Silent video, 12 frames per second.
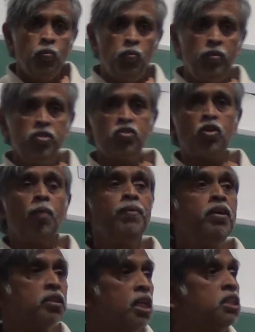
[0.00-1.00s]
We will stop
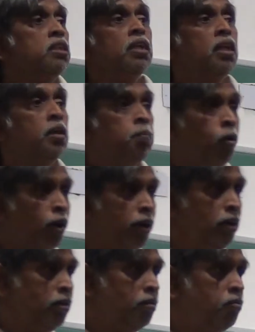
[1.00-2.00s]
the discussion at that point.
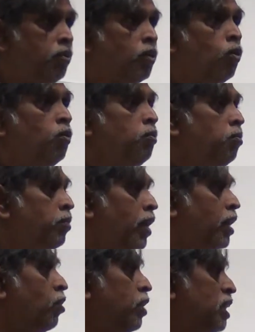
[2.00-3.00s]
We go to
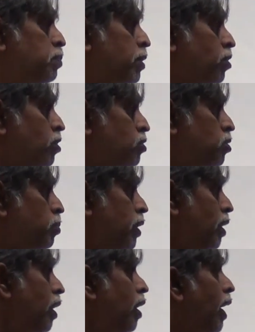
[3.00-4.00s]
electronic spectroscopy
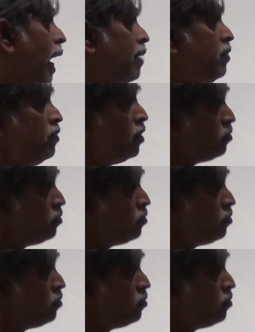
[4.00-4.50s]
and we will